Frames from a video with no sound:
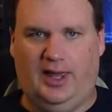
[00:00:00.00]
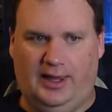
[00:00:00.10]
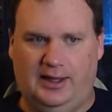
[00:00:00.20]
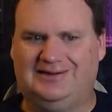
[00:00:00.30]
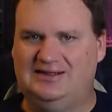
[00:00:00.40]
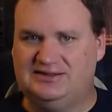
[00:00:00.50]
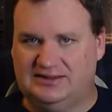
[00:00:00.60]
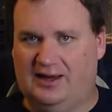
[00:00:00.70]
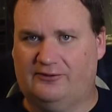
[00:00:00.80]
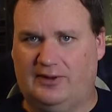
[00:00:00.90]
a
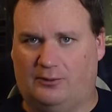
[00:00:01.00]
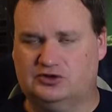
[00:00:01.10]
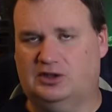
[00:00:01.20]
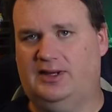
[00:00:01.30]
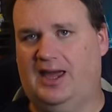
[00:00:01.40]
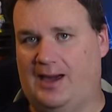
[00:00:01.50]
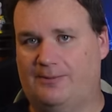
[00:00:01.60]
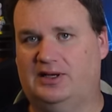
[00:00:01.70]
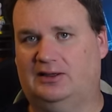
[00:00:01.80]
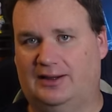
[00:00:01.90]
get-together that was going to be
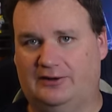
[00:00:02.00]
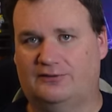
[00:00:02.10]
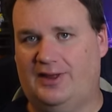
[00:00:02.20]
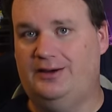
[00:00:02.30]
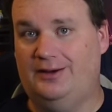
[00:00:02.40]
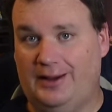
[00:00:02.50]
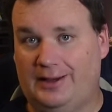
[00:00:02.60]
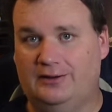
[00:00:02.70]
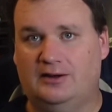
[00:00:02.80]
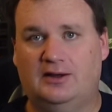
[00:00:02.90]
happening later that night.